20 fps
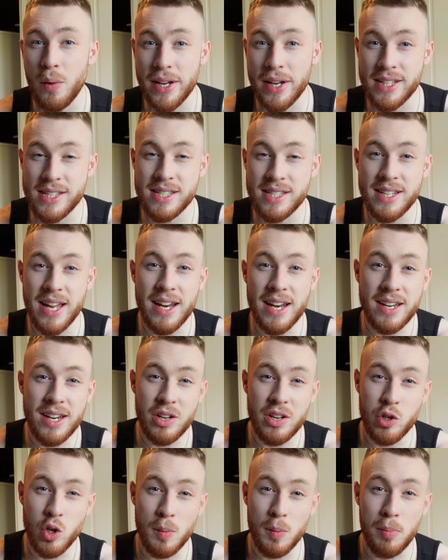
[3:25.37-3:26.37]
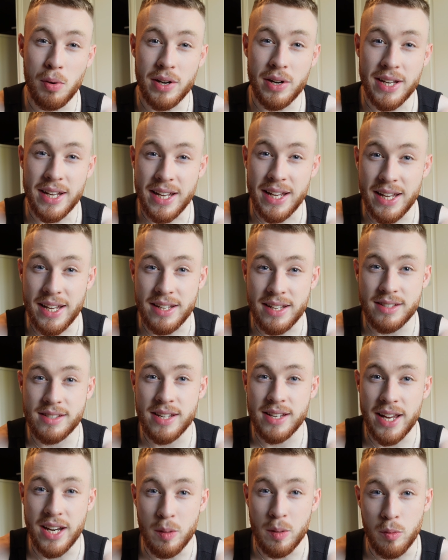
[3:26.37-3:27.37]
extended your body
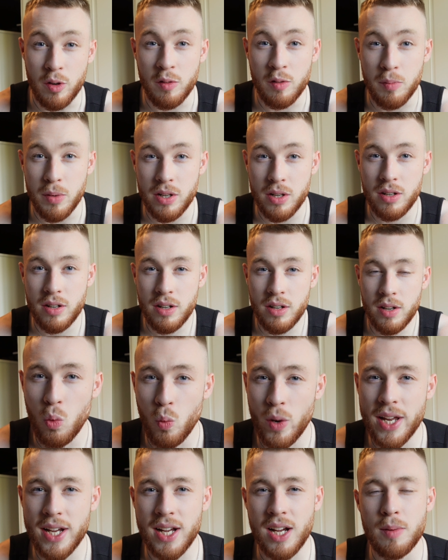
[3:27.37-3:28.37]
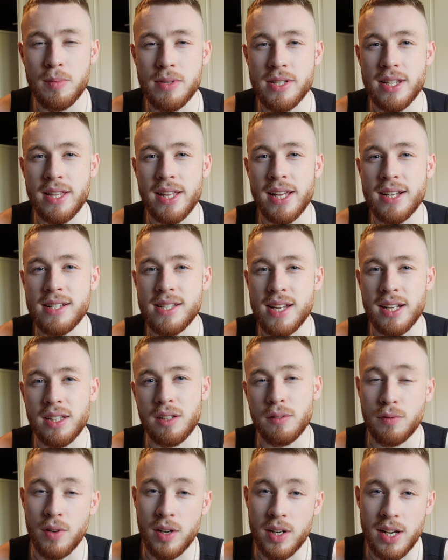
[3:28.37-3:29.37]
is in a movement. When it comes to things like
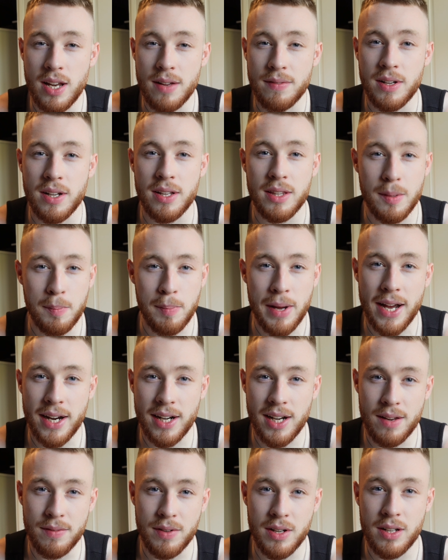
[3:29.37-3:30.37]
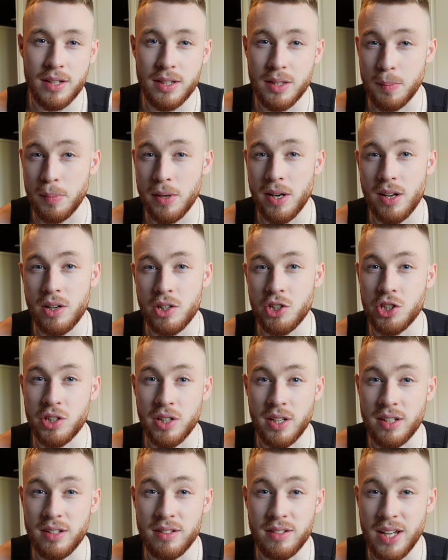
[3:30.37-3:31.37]
the front lever, the back lever, the planche,
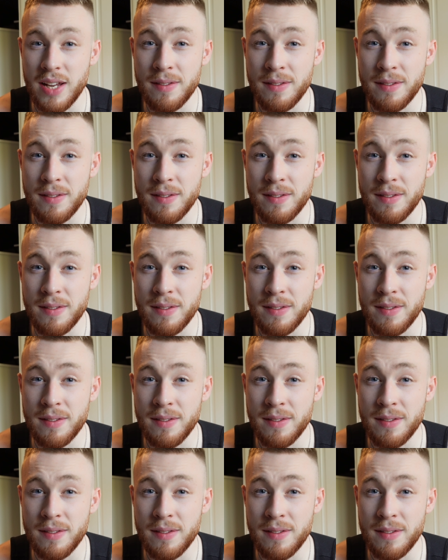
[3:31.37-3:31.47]
and